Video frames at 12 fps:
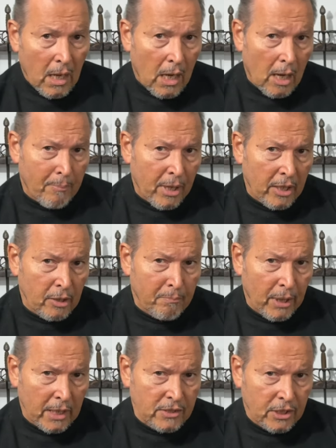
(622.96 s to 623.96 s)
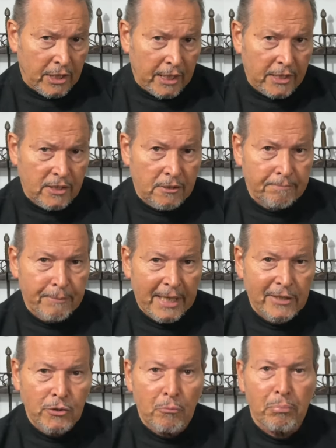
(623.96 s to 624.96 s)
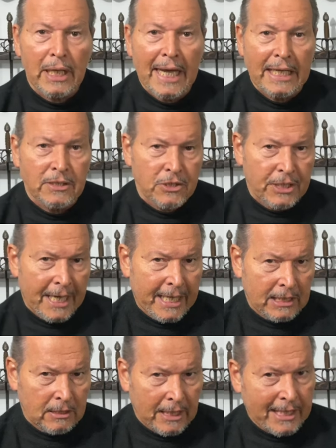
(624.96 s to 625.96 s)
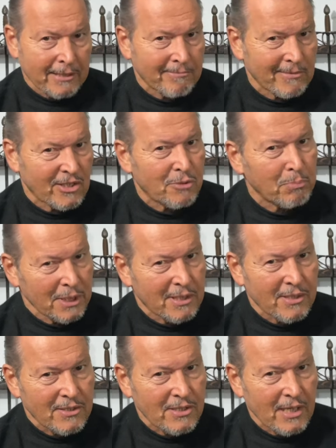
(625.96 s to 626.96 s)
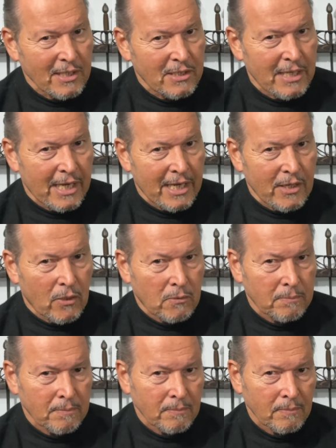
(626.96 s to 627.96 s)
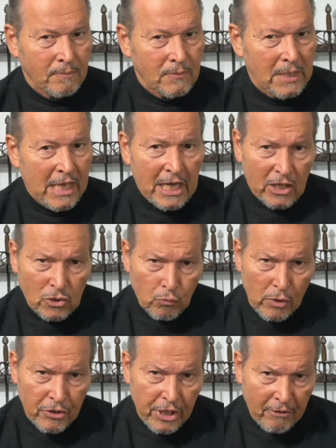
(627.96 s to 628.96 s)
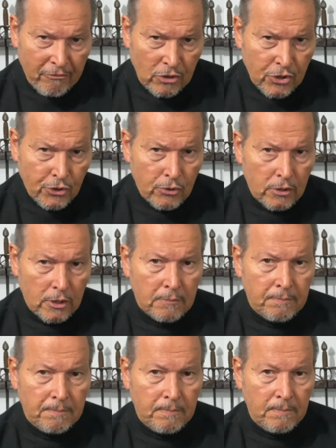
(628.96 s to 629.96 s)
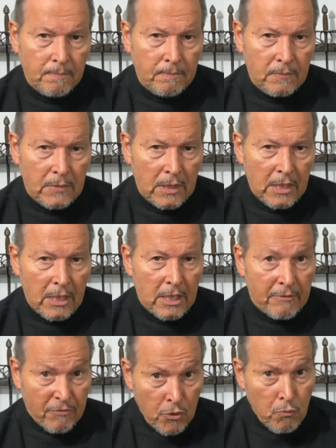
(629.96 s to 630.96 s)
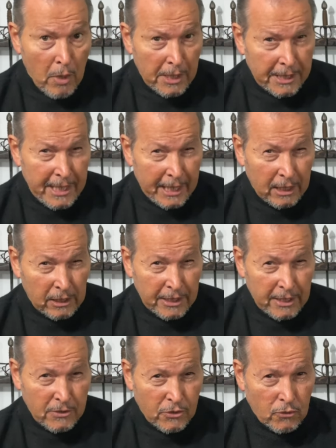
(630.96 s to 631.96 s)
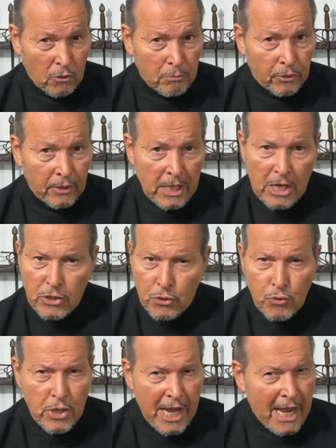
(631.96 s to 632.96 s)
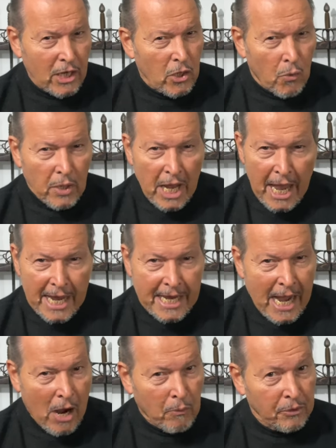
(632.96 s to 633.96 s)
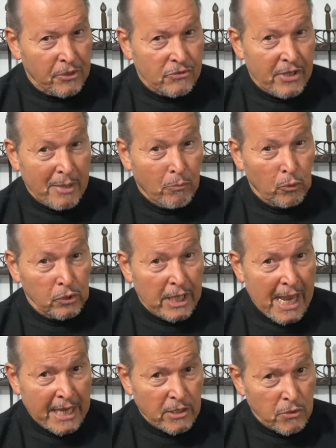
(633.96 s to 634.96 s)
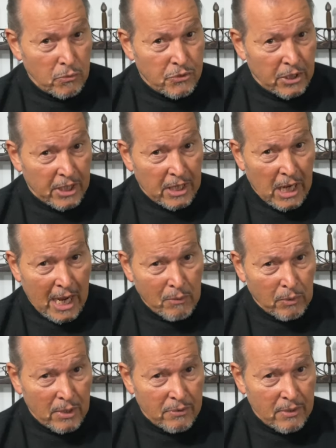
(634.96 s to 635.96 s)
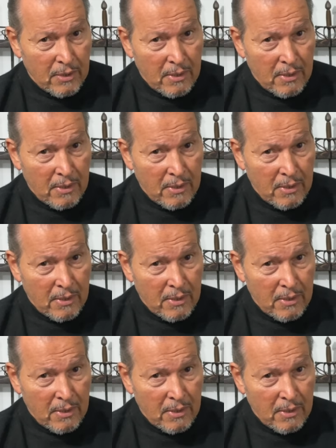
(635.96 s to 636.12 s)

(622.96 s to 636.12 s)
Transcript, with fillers: Hop on the bus, Gus. Make a new plan, Stan. Like, split the scene, Daddy O. Because one thing for sure if you want to get clean and sober, you can't go and hang out with the same old gang you used to get high with.